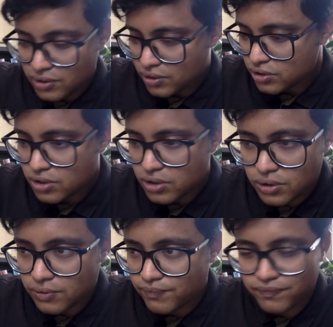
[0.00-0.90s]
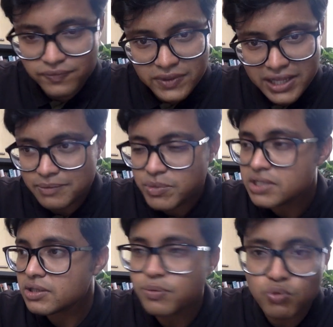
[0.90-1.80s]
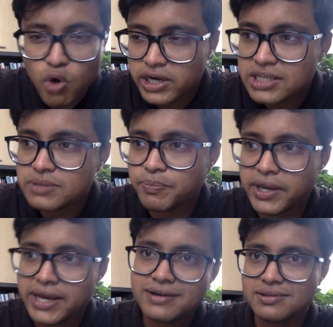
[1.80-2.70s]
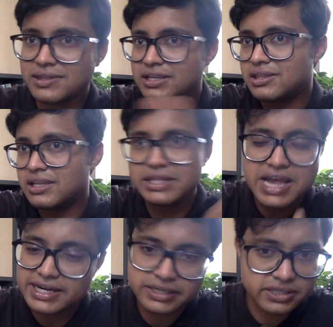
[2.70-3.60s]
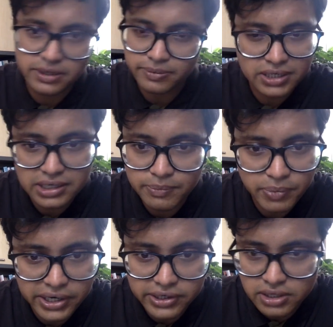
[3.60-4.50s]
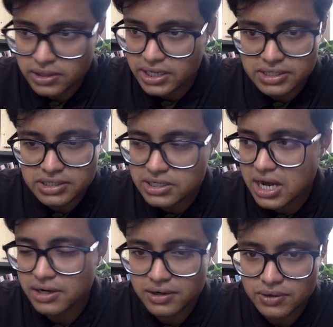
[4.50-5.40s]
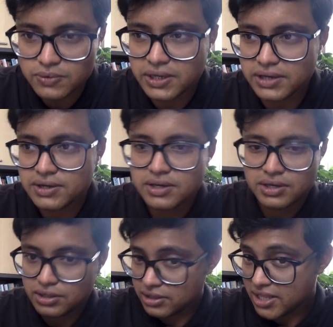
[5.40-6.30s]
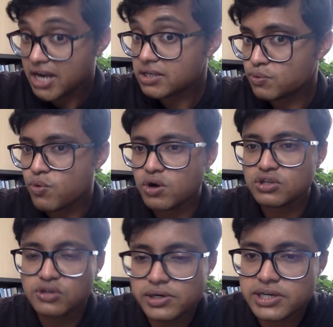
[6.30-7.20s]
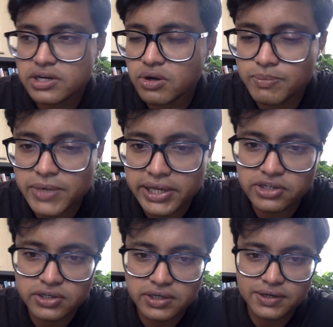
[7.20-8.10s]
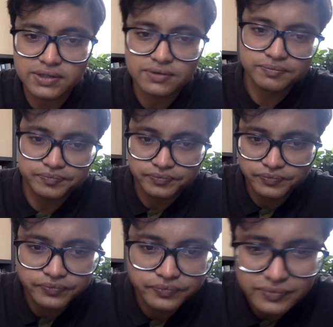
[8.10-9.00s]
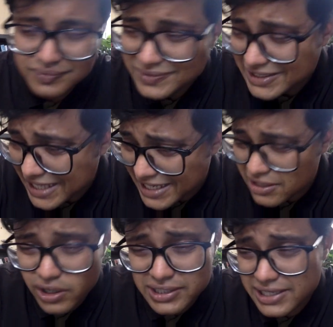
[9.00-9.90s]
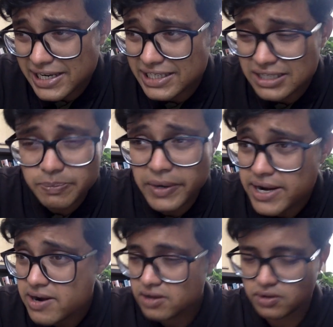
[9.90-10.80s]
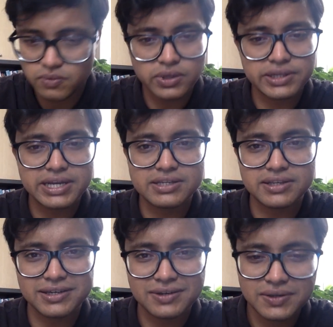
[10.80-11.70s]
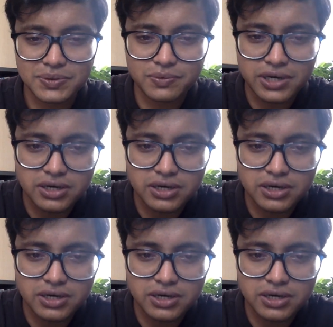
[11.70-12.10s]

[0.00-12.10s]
So that means if one is paid, the debt is definitely paid. That's done. Okay. That's what solidary obligation is. As long as the debt is paid, well, that's it we are